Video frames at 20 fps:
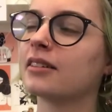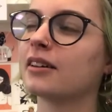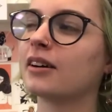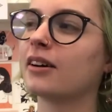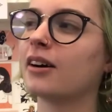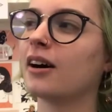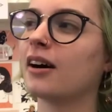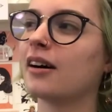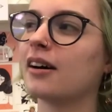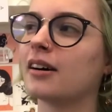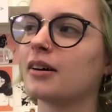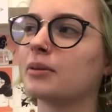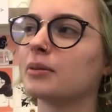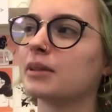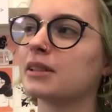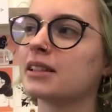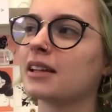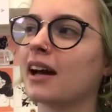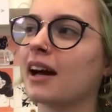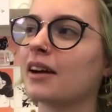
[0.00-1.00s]

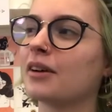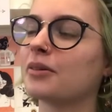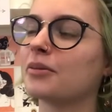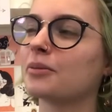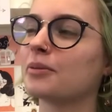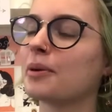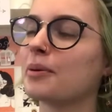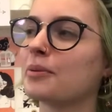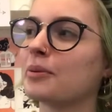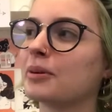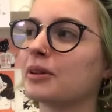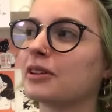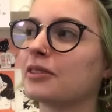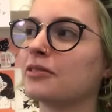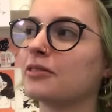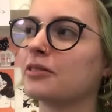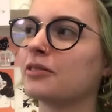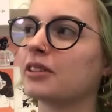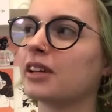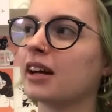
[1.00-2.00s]
I don't remember what the full
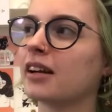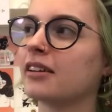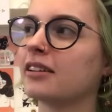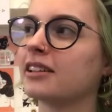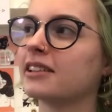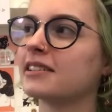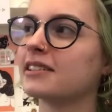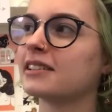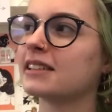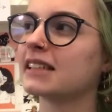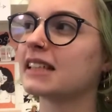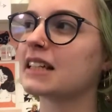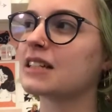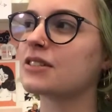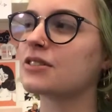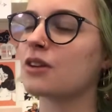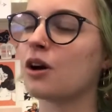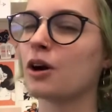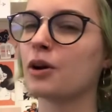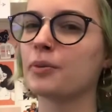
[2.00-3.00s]
title is. It's like
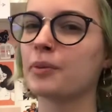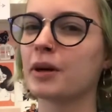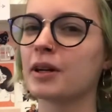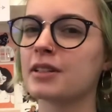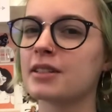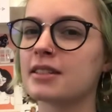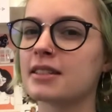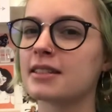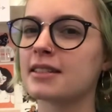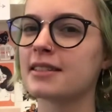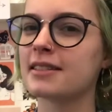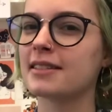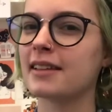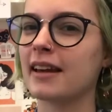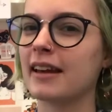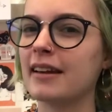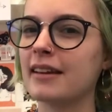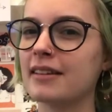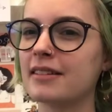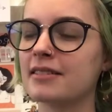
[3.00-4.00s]
Songbirds and
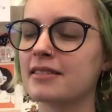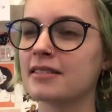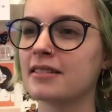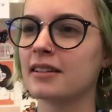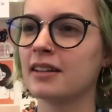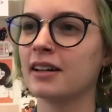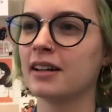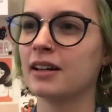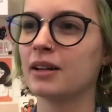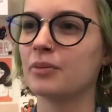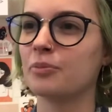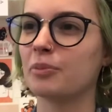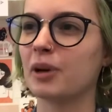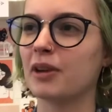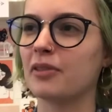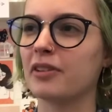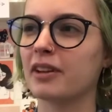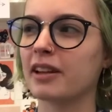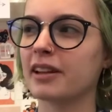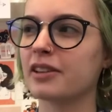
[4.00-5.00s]
Snakes, but I
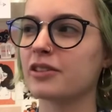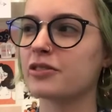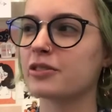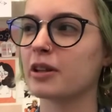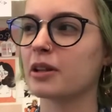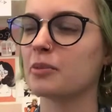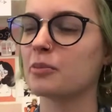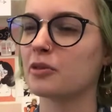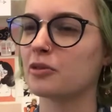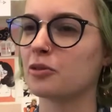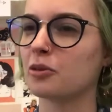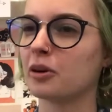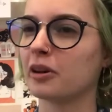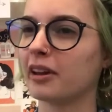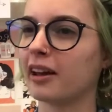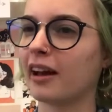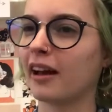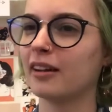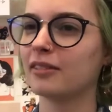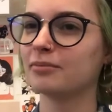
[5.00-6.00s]
feel like there's something before that.